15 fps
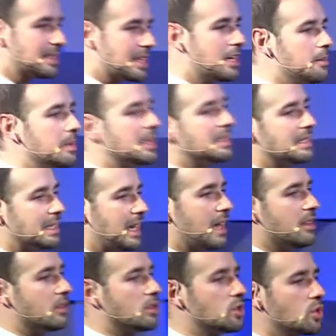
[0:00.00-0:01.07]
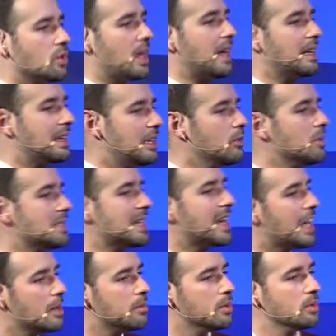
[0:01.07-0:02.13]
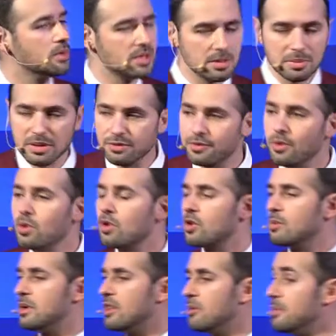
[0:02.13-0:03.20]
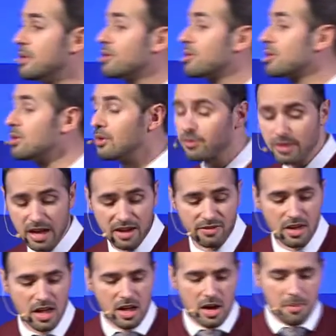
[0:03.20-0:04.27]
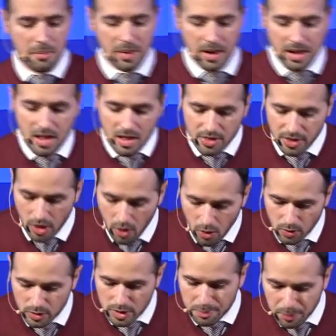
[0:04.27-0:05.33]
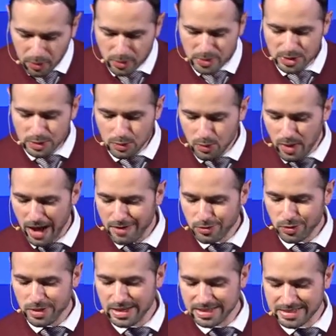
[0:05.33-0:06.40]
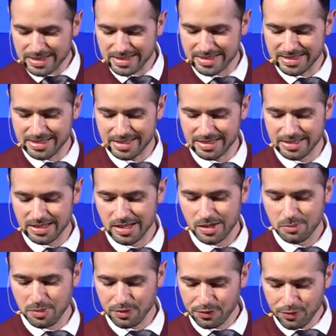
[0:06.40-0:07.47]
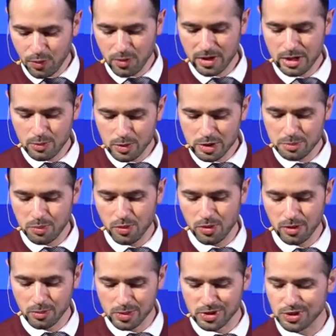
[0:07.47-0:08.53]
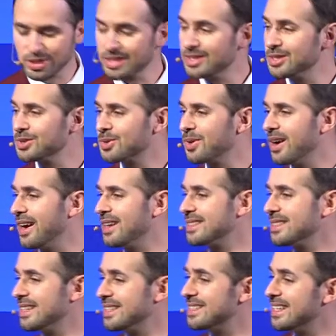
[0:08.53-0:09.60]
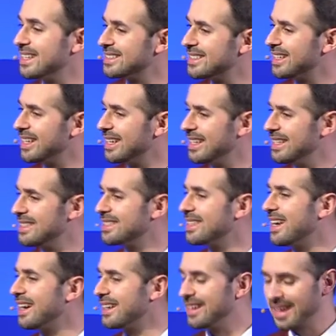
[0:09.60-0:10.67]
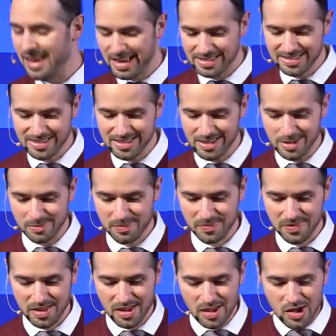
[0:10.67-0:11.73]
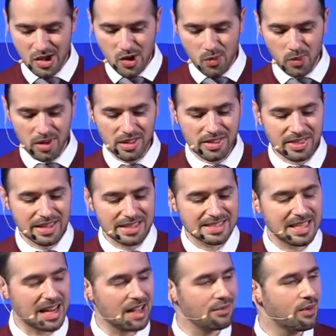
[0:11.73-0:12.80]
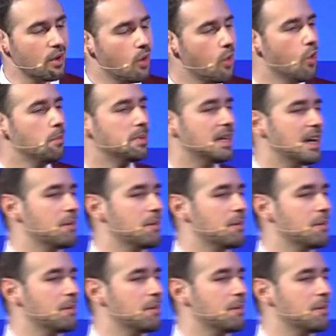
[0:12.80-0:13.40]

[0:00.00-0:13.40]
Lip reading: coming together so that he was able to be formed in the miracle of life. But the only person who ever existed before he was born was Jesus Christ. And it says, his light has come. One of the things that I've hoped and I